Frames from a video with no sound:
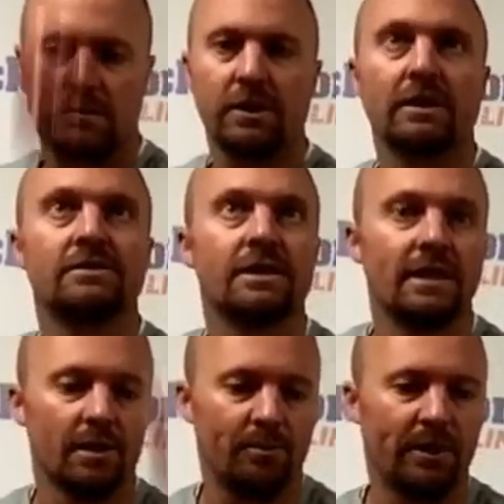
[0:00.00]
you can see
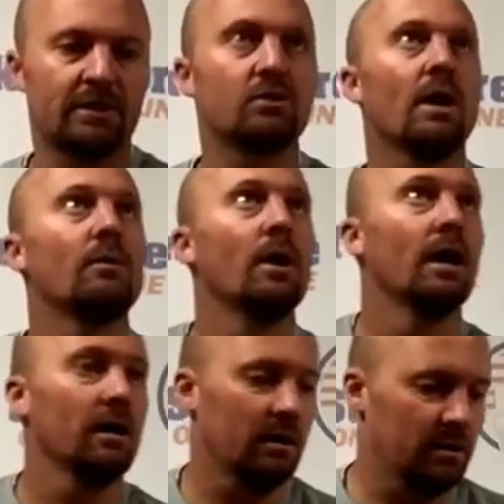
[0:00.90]
that it pings quite
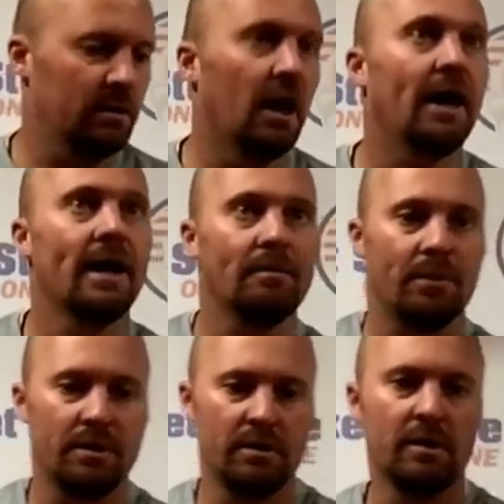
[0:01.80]
well, high up
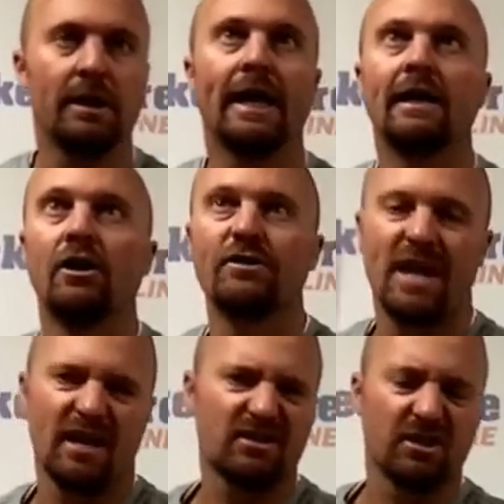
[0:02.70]
and low
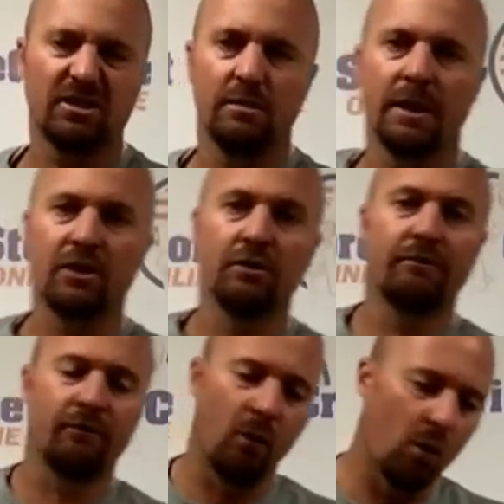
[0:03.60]
down. So it's going to be good
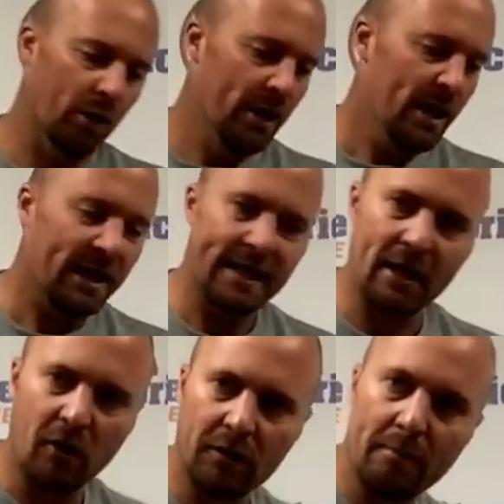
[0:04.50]
for
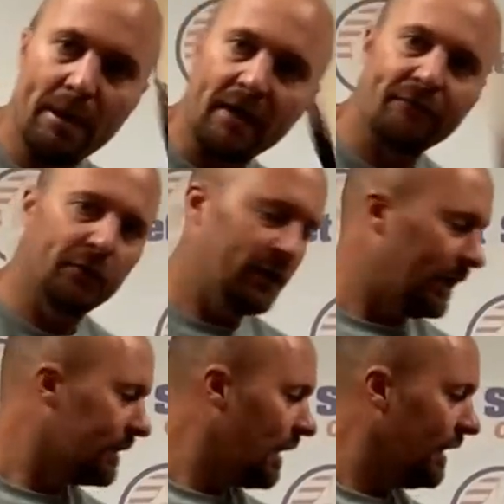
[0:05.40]
getting on the back foot
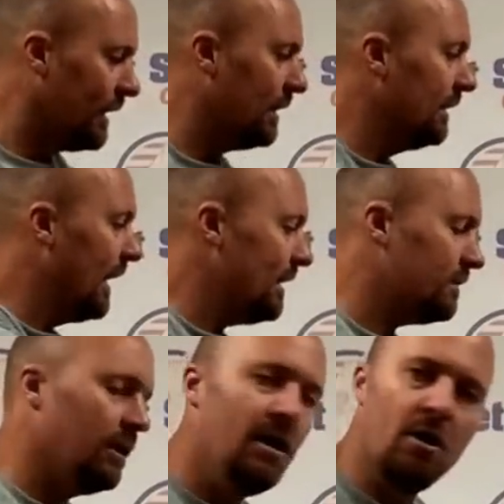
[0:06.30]
and cutting it
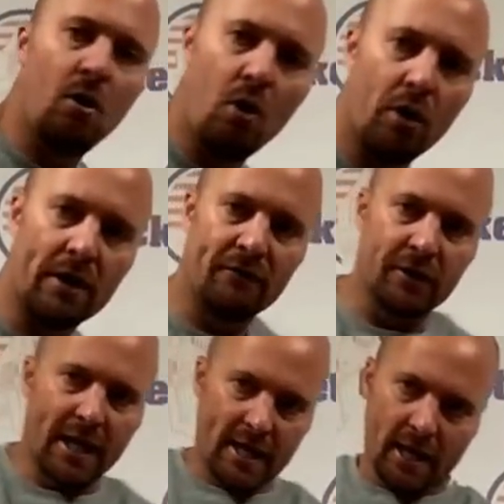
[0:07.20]
late. Or if you're
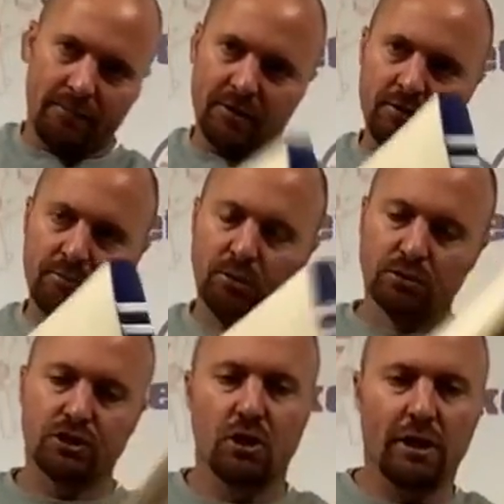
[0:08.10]
getting up to the pull
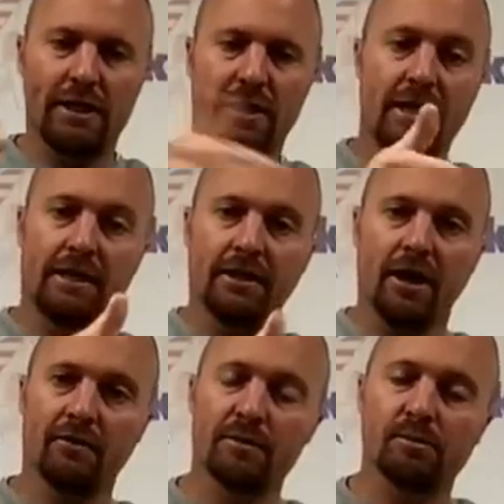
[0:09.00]
shot and you're hitting it
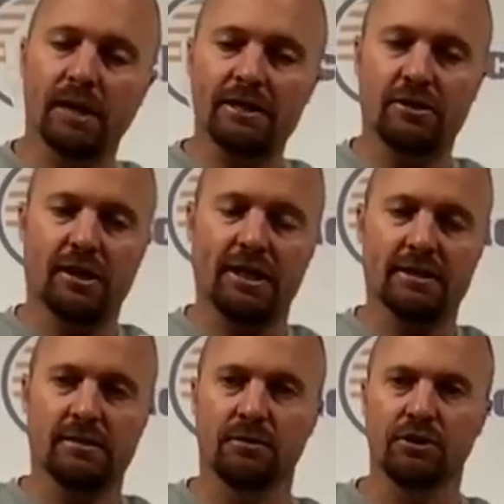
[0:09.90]
higher with the blade, you're going to get
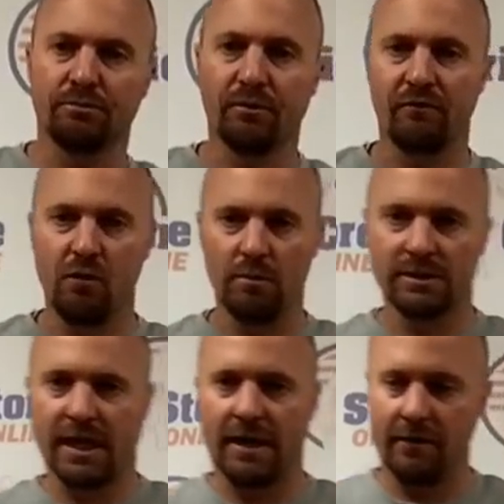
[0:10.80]
some good
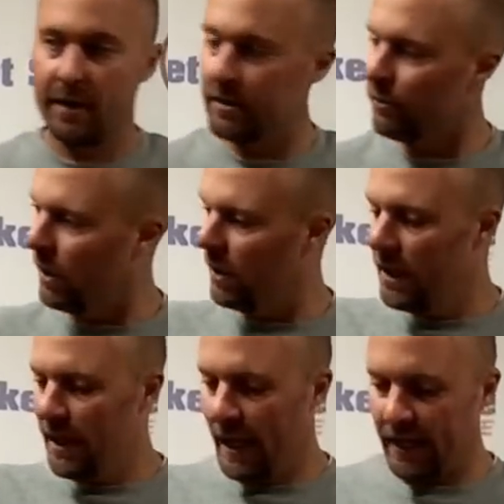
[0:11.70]
performance out of that as well.
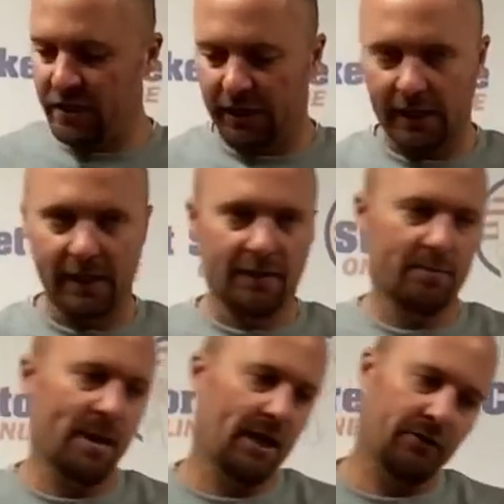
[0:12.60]
And you're going to clear the
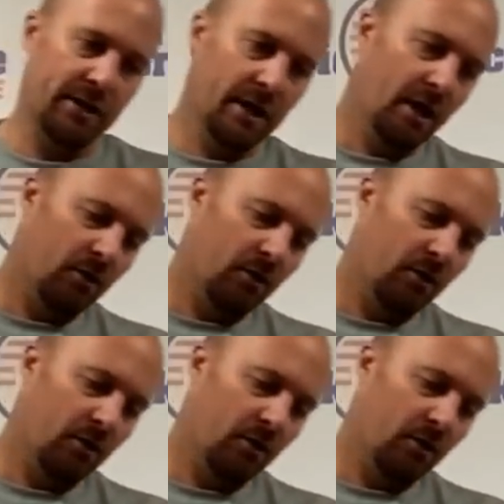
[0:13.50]
boundary,